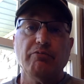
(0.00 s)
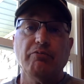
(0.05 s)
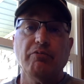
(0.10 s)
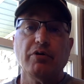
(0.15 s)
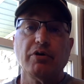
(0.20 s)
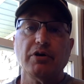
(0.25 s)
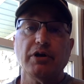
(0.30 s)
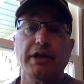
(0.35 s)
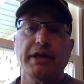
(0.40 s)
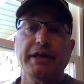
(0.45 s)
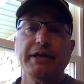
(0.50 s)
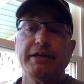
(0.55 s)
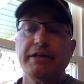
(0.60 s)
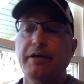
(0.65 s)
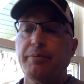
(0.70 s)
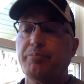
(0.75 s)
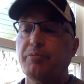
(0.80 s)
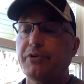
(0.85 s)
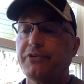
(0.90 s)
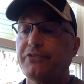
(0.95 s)
We're going to end
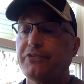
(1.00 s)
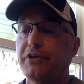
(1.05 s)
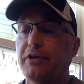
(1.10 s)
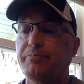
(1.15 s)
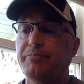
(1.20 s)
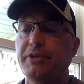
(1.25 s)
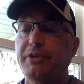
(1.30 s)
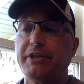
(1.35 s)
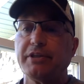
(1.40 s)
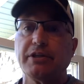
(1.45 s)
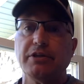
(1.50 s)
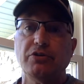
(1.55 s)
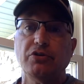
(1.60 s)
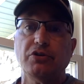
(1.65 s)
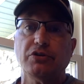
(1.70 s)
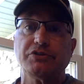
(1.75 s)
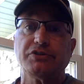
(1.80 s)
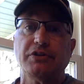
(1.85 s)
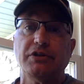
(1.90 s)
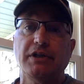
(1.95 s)
up with something that
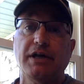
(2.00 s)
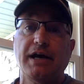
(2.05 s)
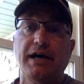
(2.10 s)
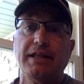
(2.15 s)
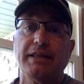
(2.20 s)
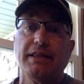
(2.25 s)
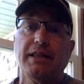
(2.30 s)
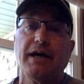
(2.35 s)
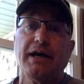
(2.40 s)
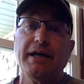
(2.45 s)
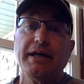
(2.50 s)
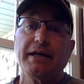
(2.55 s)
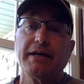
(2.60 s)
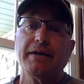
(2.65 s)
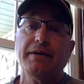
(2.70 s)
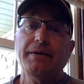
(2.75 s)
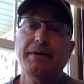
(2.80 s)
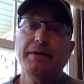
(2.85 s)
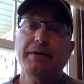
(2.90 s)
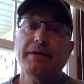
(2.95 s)
looks a lot
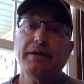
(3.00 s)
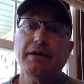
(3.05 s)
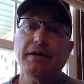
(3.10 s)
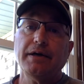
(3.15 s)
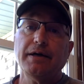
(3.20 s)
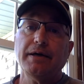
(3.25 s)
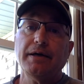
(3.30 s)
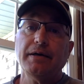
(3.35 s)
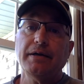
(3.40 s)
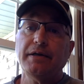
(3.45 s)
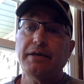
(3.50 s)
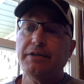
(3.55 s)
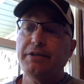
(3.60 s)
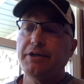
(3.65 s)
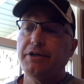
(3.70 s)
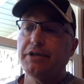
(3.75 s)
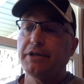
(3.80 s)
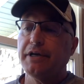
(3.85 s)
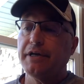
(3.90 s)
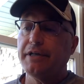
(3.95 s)
like in
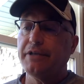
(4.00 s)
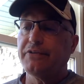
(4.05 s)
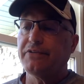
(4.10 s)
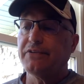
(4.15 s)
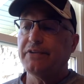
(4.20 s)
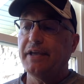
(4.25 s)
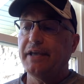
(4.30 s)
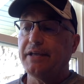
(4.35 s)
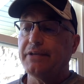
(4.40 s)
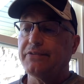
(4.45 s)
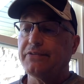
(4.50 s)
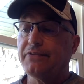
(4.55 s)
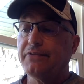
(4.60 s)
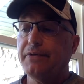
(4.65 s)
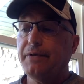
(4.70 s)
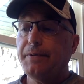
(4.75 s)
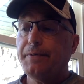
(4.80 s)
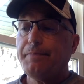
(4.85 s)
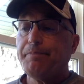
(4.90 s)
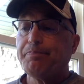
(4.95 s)
the United States.
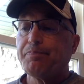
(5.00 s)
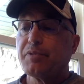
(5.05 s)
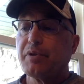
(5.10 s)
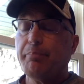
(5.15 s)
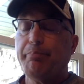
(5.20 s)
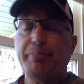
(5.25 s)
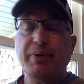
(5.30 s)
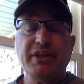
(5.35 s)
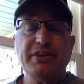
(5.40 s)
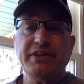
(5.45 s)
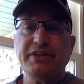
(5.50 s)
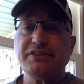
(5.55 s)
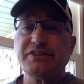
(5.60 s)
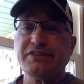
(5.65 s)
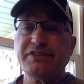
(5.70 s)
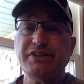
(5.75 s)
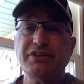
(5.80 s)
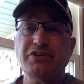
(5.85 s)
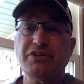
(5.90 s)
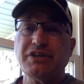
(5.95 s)
But they
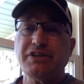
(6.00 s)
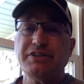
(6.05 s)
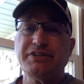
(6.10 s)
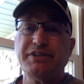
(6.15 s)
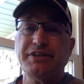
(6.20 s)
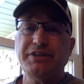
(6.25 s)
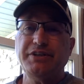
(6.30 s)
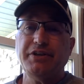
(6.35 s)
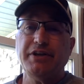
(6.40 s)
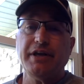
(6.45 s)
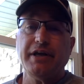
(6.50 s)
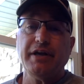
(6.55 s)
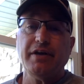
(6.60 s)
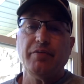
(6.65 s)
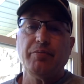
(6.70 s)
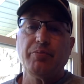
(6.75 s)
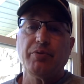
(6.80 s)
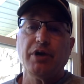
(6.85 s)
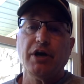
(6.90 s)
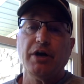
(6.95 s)
still continue to
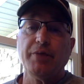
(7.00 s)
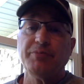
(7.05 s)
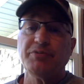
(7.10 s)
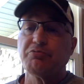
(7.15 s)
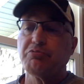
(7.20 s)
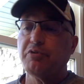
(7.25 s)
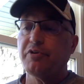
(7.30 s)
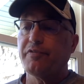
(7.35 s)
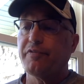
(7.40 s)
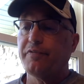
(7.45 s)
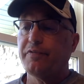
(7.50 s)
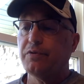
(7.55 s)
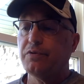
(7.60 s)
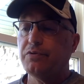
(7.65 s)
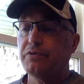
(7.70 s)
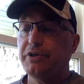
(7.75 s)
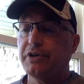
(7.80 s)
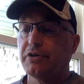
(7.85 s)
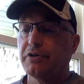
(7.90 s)
have problems with food.